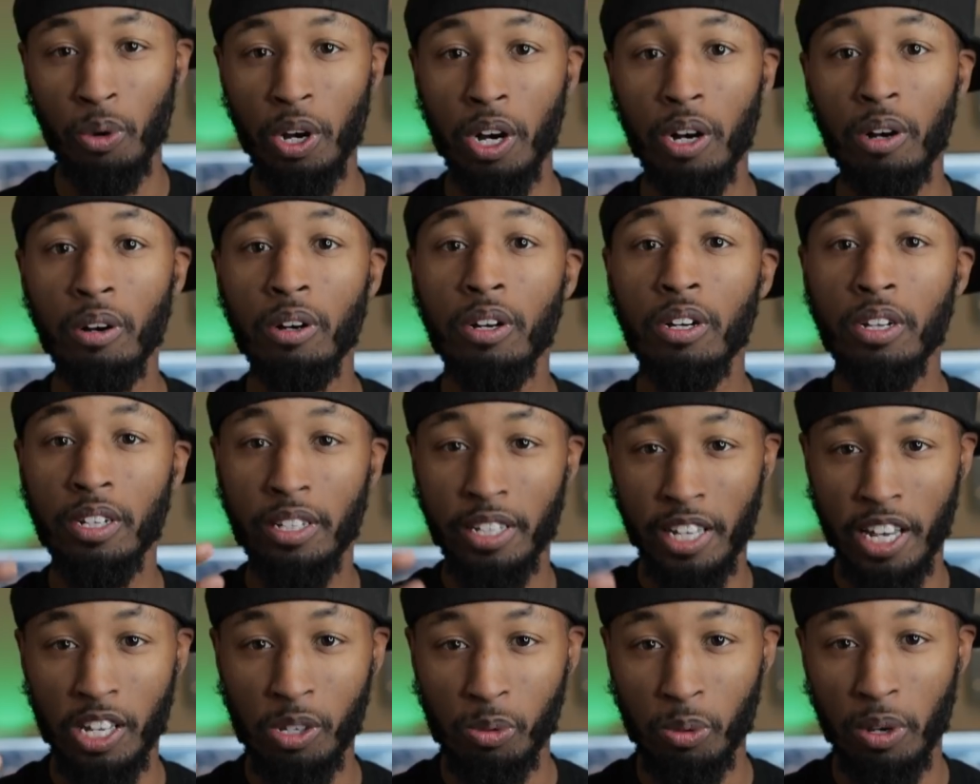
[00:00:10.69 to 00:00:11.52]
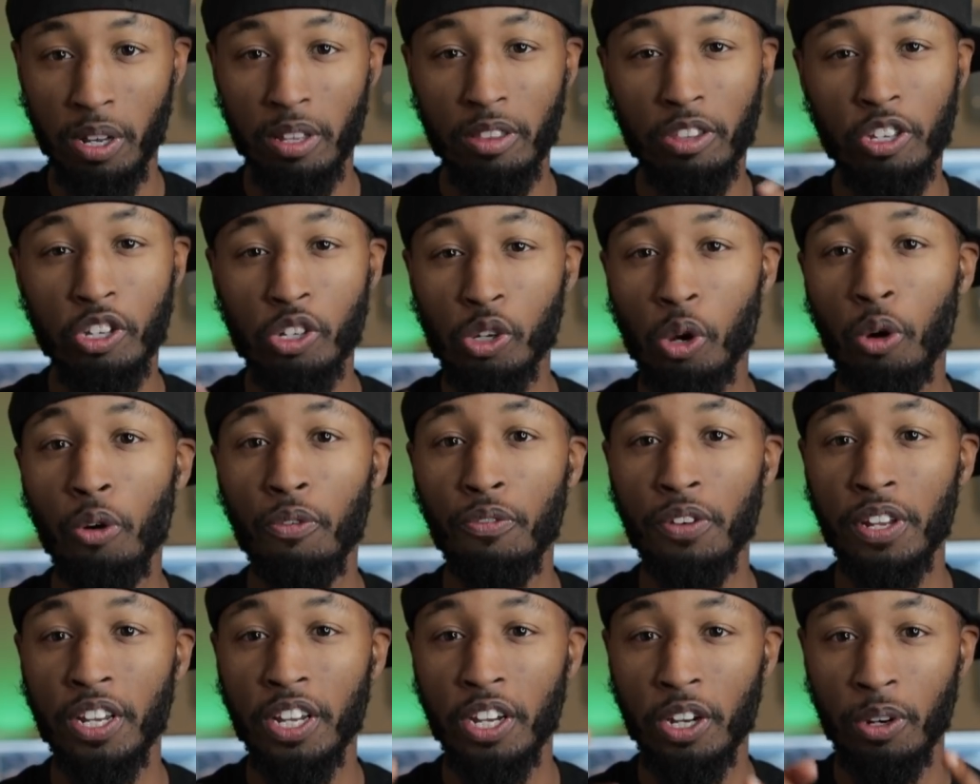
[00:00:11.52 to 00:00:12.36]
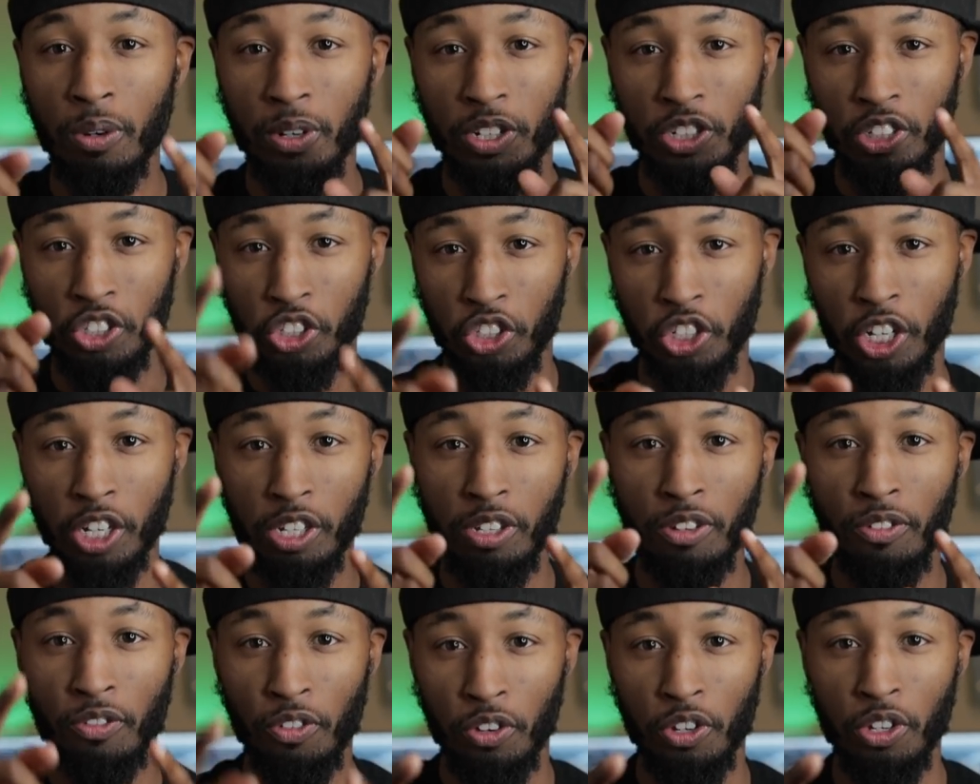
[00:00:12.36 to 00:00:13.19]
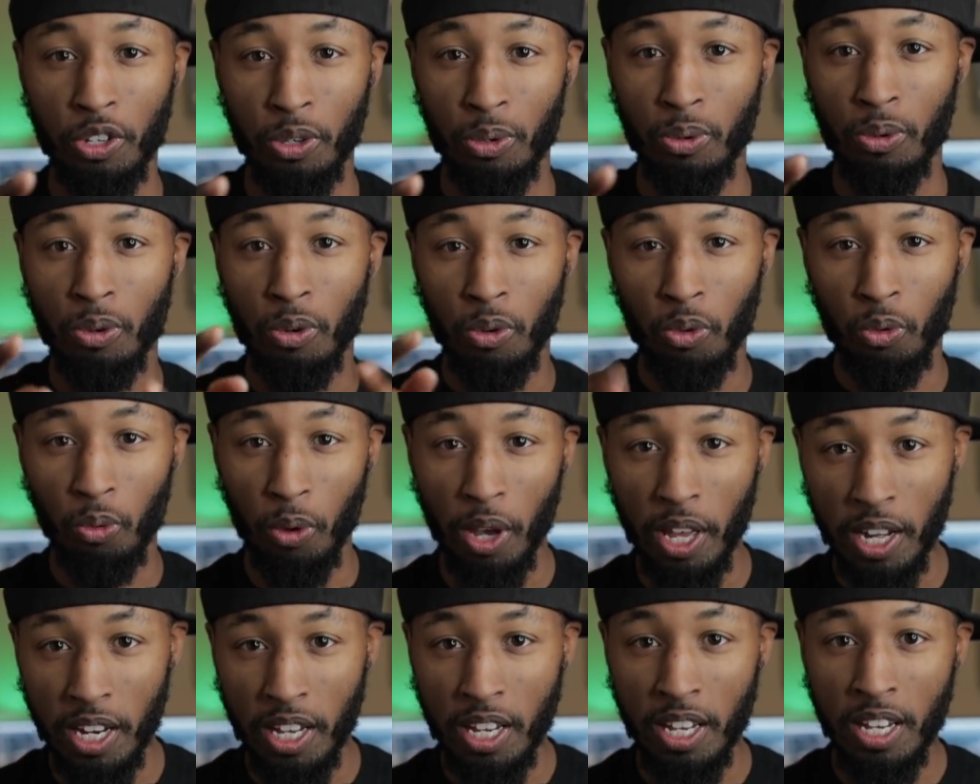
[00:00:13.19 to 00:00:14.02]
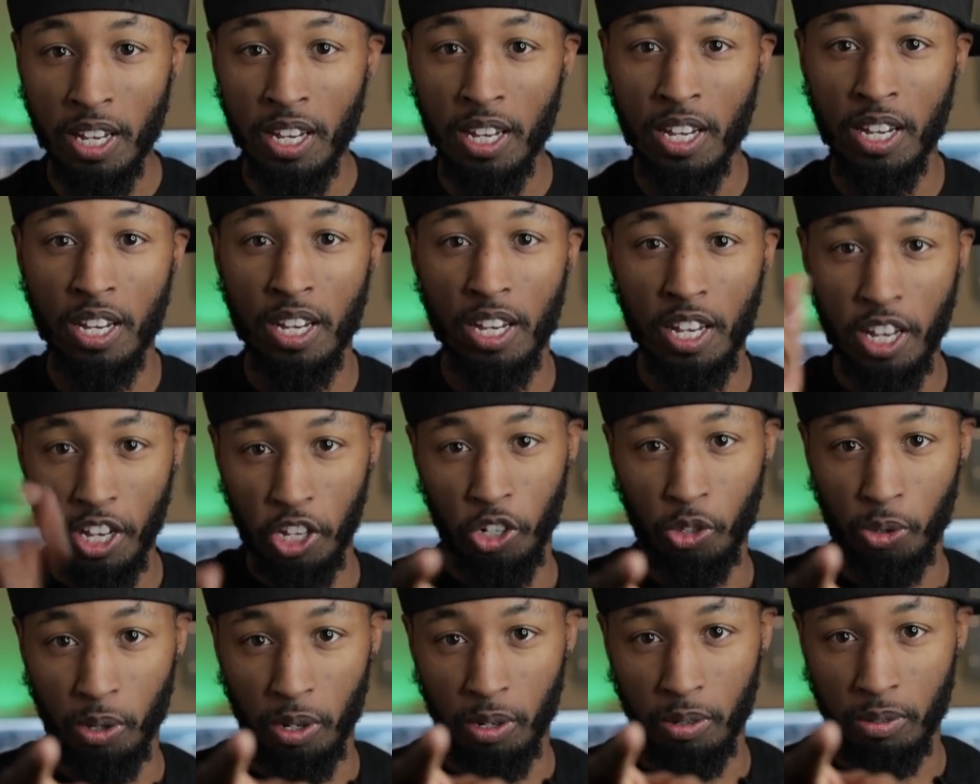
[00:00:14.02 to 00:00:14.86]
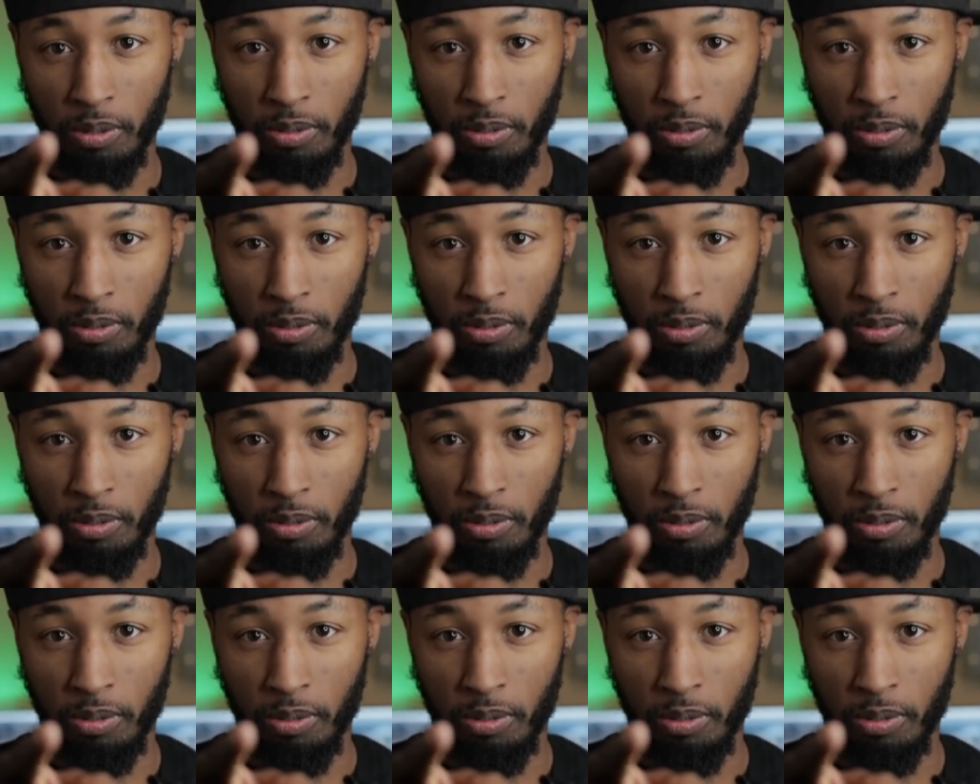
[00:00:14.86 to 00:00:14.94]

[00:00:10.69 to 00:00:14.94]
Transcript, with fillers: Well, guess what? This whole video is just for you. Ready? Intro.